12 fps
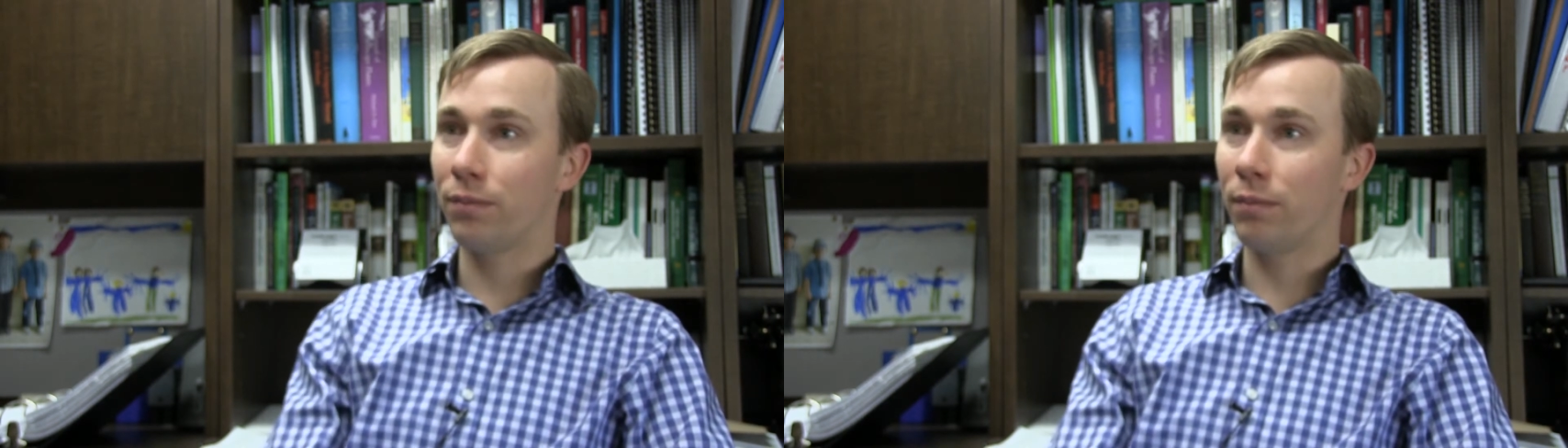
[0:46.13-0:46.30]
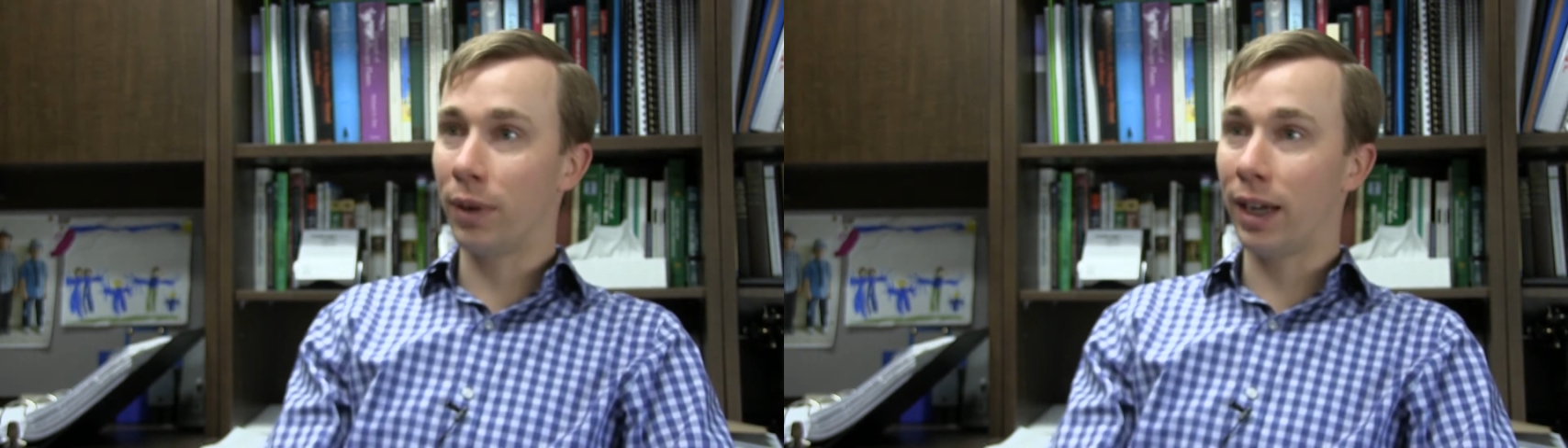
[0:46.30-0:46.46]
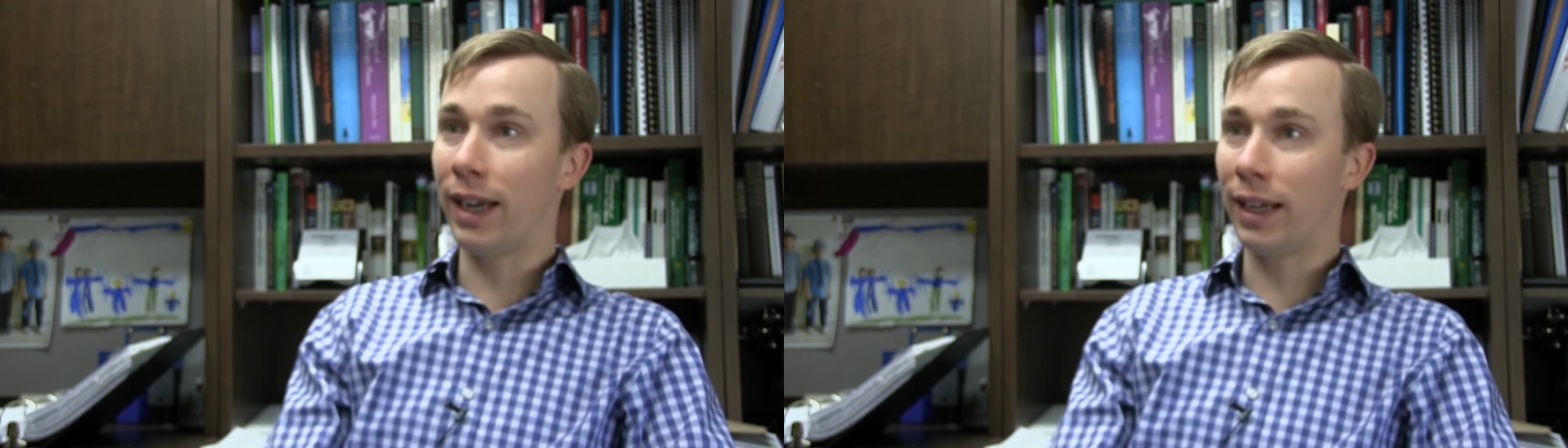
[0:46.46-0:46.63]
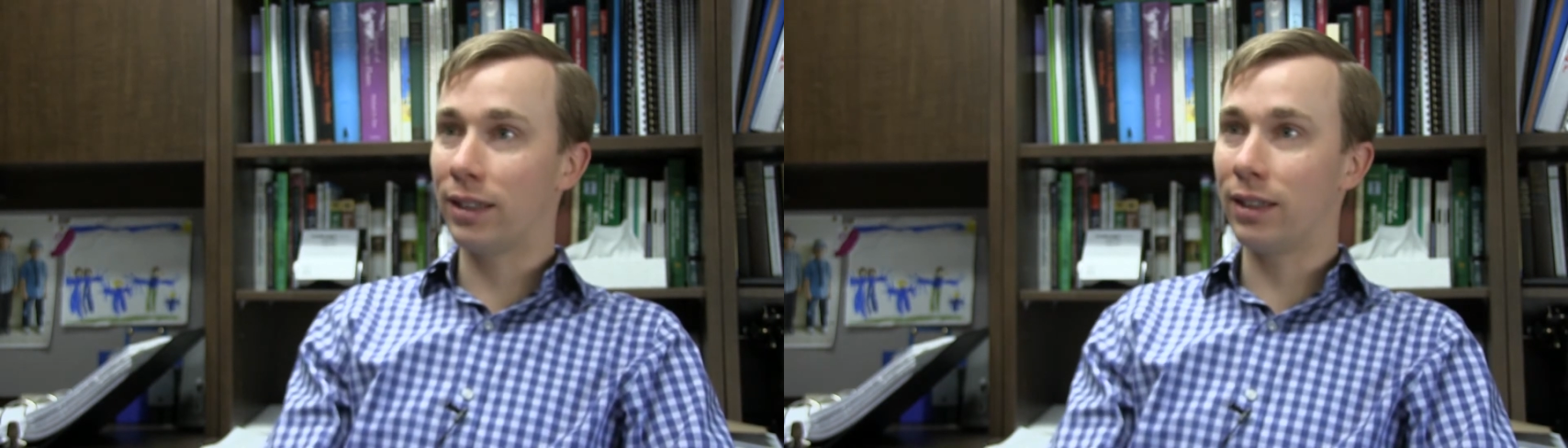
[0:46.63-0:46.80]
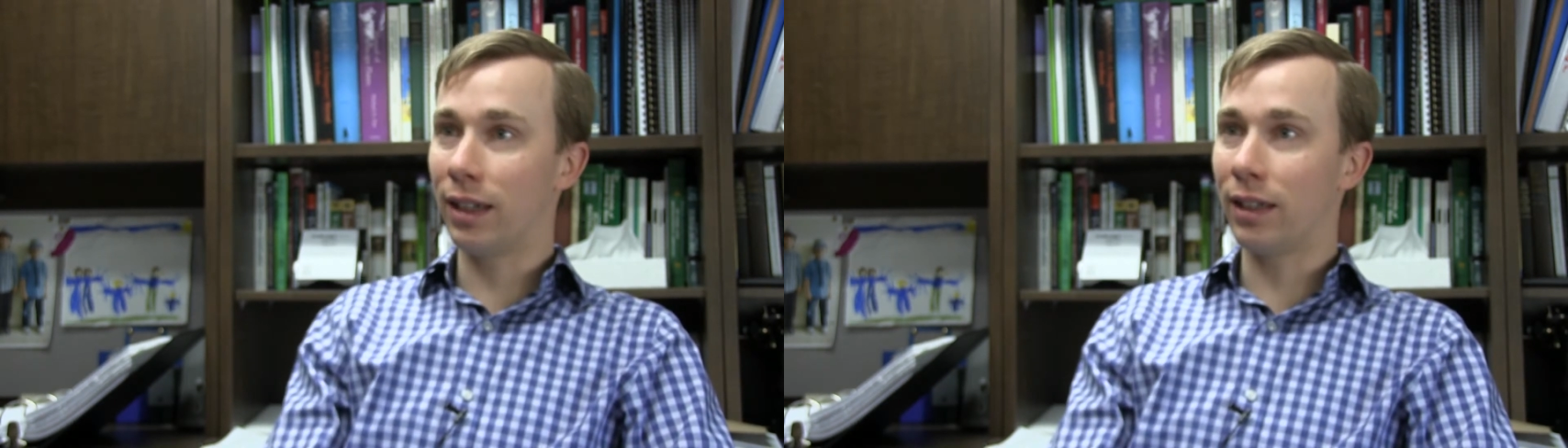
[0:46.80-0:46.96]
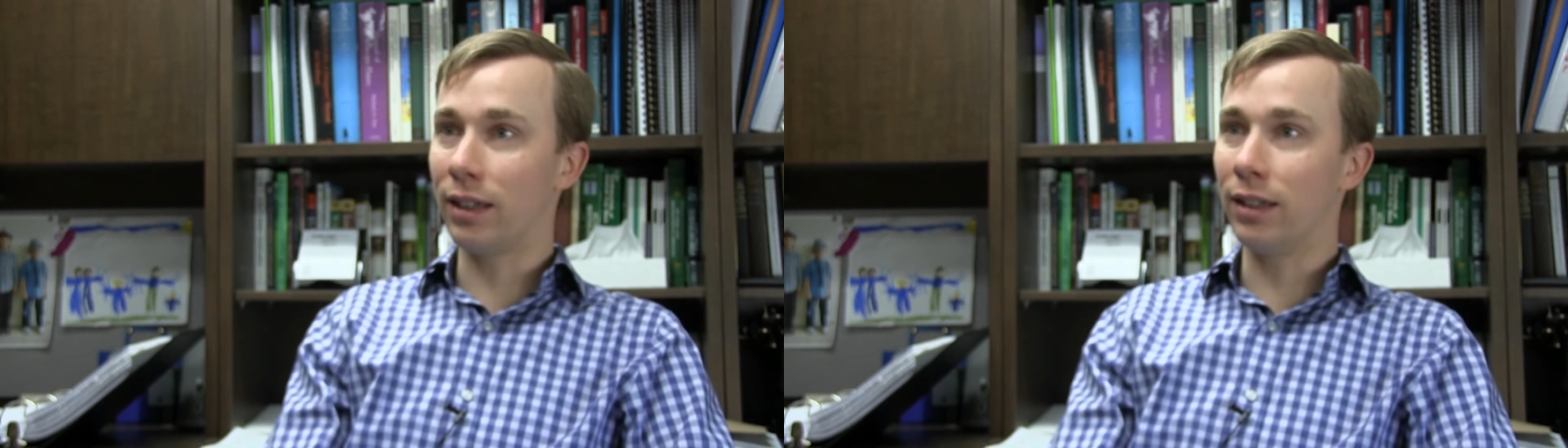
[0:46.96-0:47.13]
by
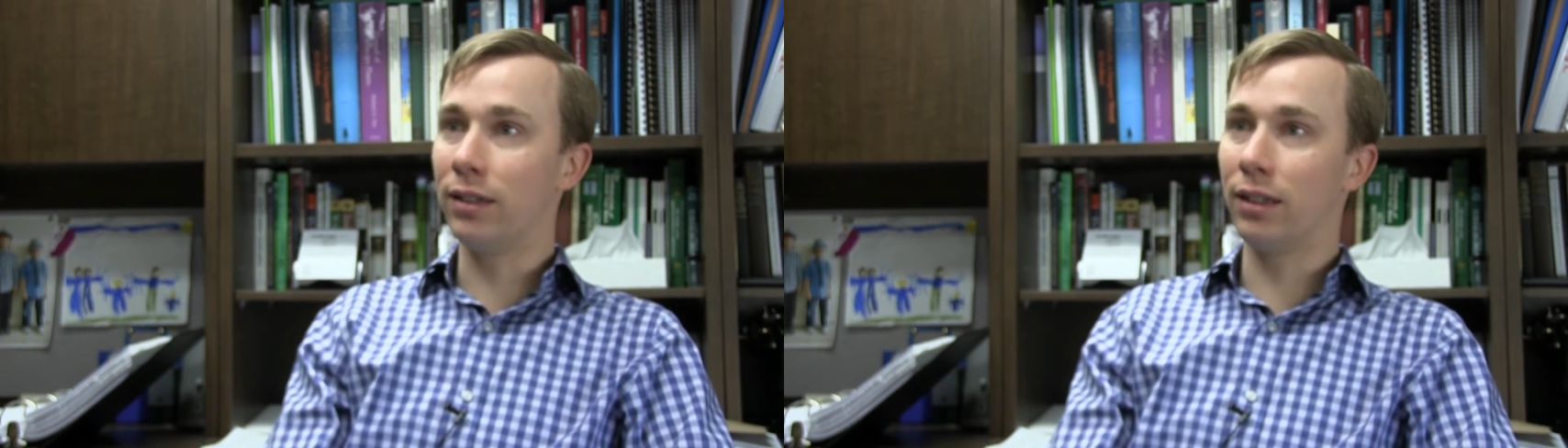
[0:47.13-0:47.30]
accidentally,